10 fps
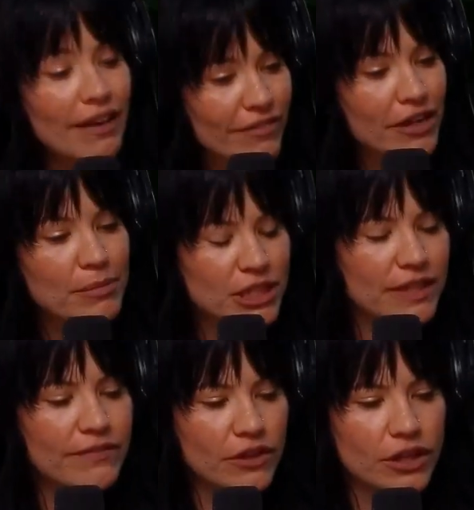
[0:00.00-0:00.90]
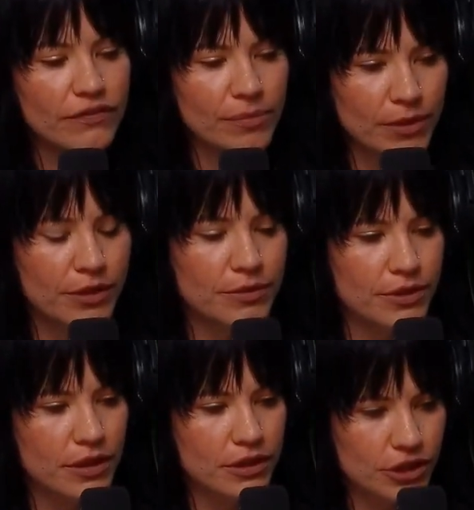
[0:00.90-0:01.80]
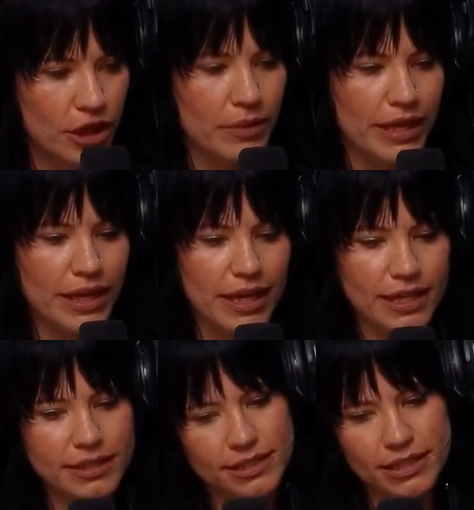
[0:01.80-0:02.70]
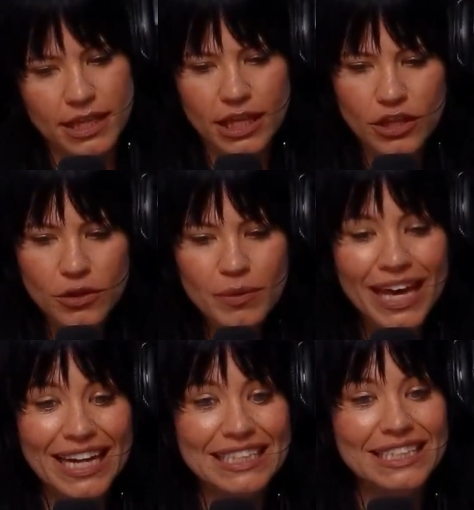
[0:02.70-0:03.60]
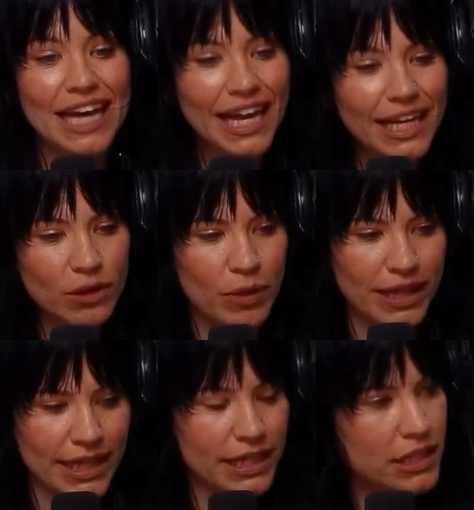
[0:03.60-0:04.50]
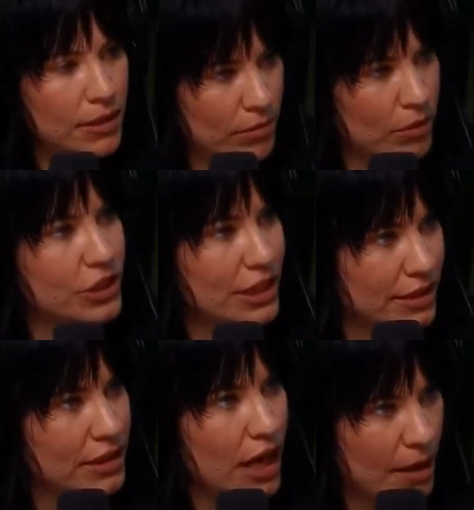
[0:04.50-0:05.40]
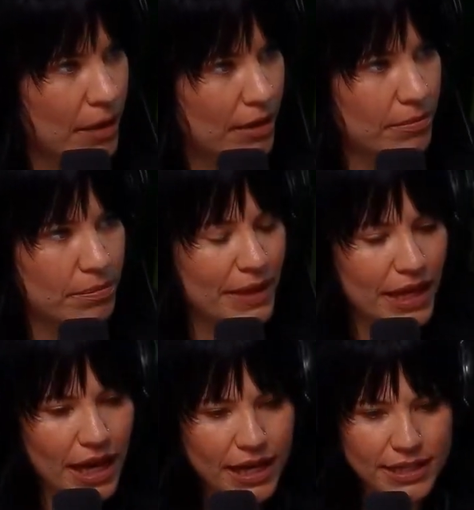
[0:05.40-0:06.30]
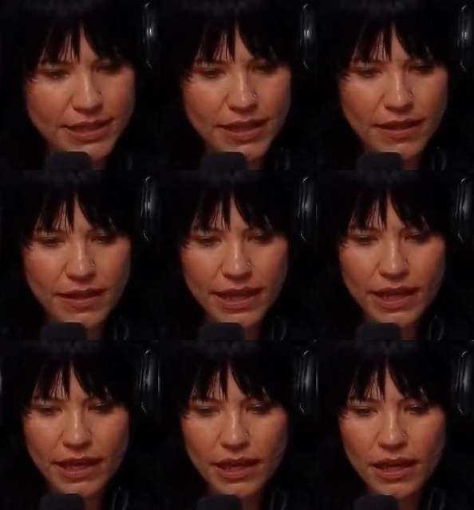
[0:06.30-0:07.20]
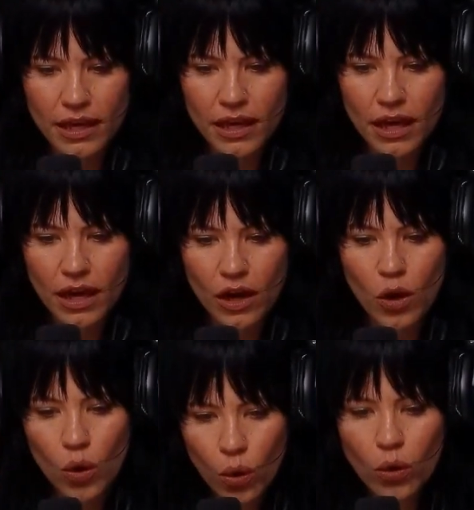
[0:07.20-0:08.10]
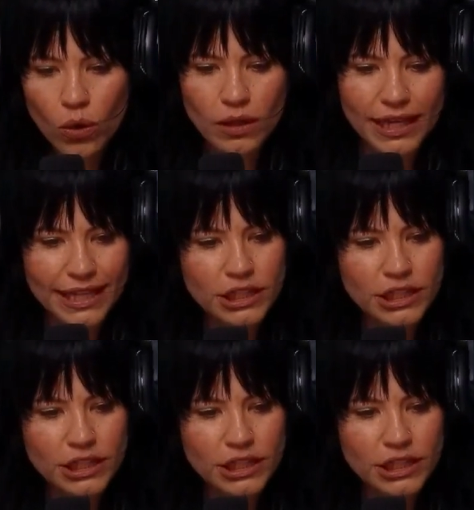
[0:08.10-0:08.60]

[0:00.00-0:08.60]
very much have learned from you, Joey, is you get excited when these emotions come up because the goal is